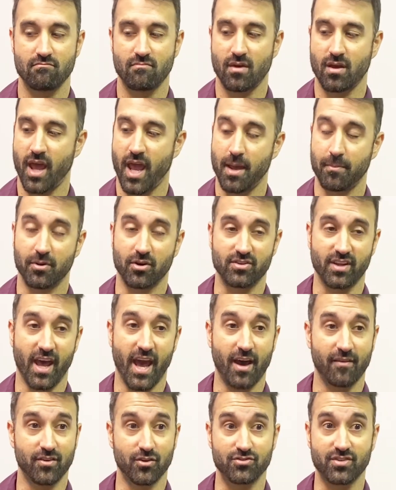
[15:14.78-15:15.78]
able to
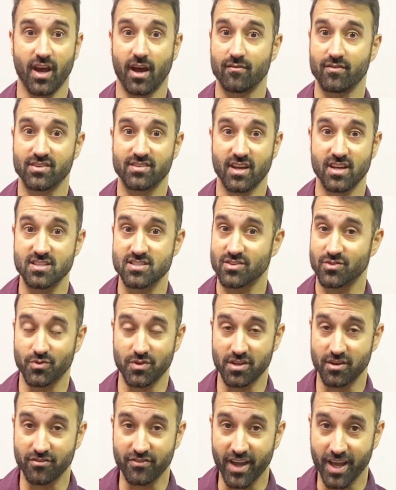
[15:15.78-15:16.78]
have those conversations
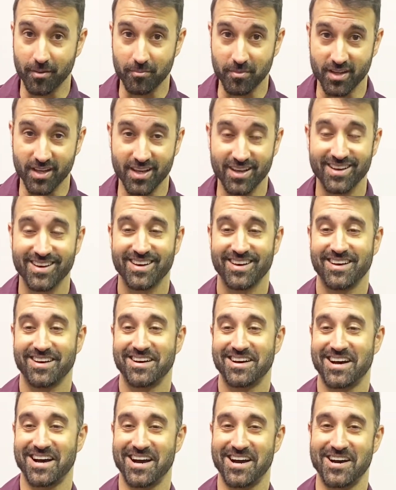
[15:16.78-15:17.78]
with your family,
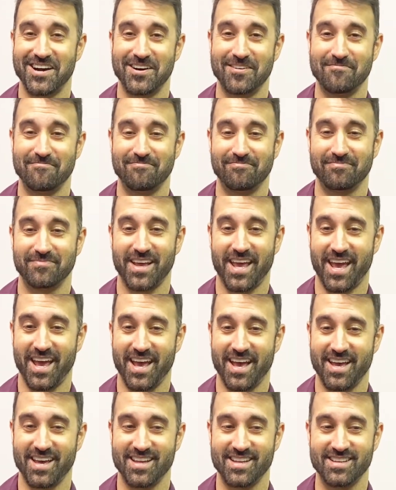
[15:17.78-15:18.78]

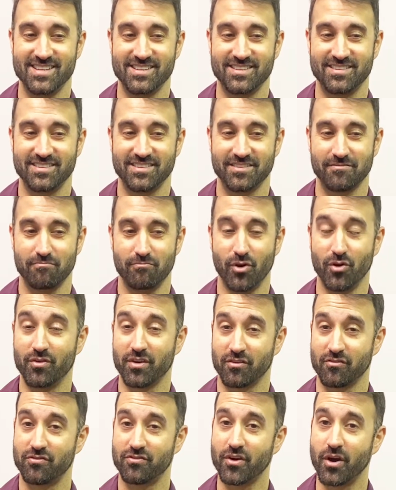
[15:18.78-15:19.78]
and
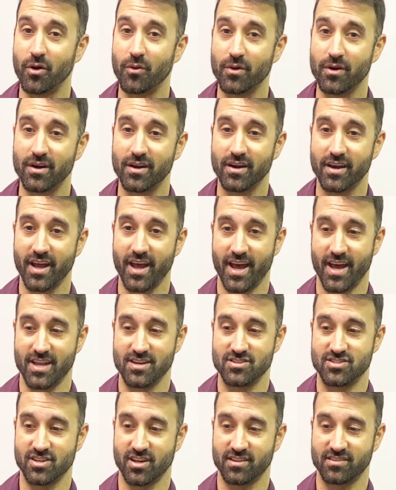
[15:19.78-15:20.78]
moving forward
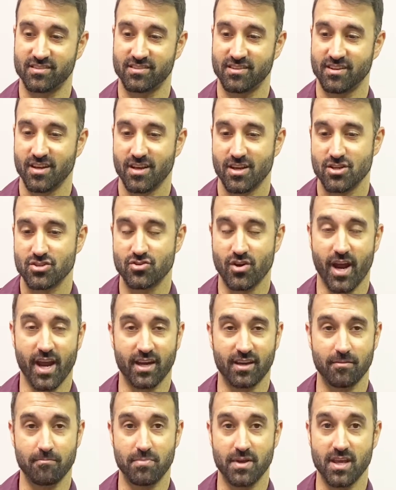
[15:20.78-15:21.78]
and just trying
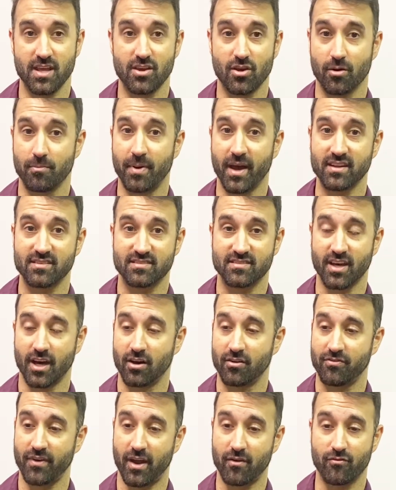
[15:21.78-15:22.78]
to be your best
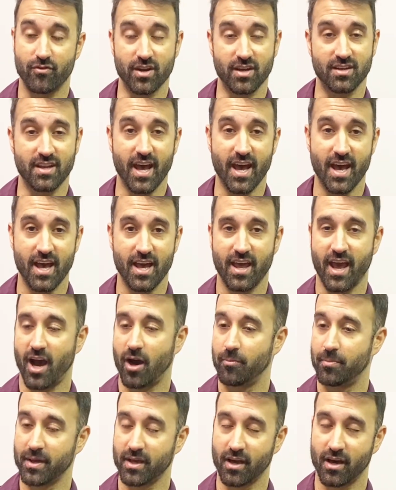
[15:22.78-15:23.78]
self every day,
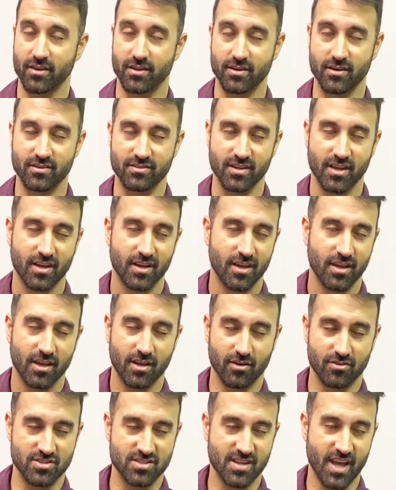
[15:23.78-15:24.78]
helping others,
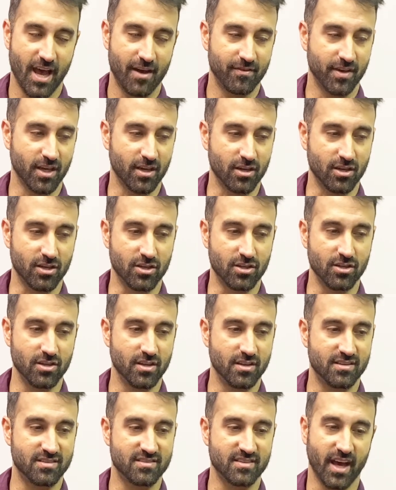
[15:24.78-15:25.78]
just having a
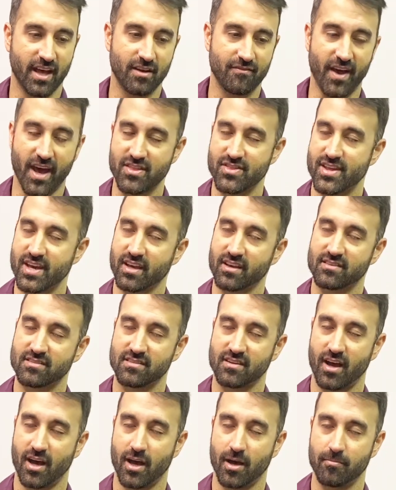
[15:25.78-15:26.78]
good set of ethics
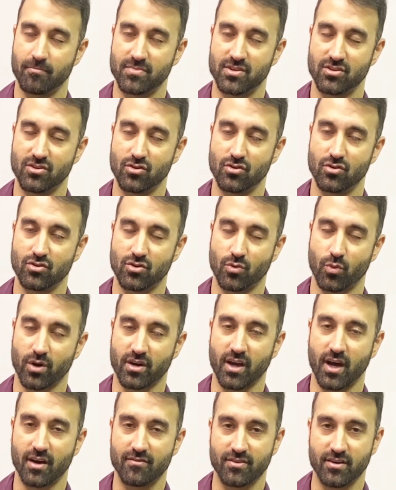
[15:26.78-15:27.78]
to work
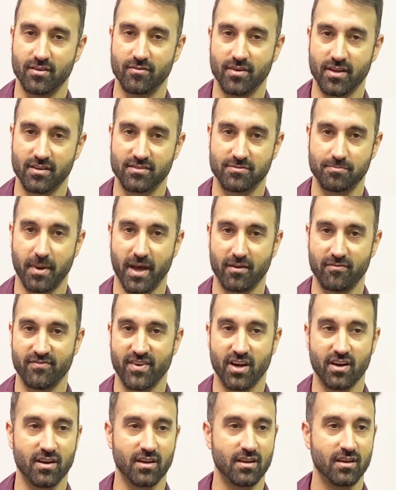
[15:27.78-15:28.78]
off of has been
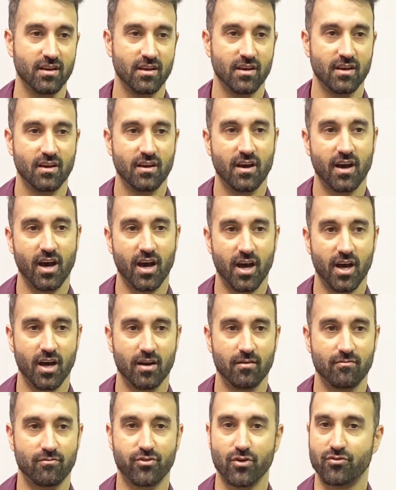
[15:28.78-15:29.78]
very
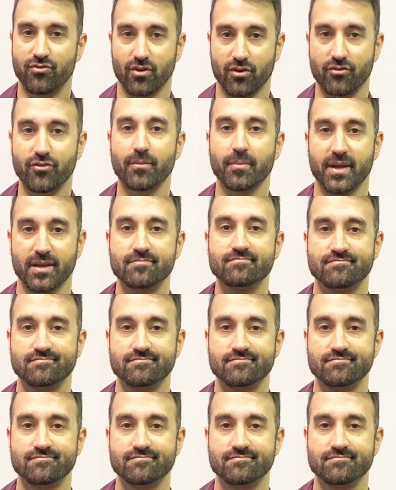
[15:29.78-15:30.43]
fruitful for me.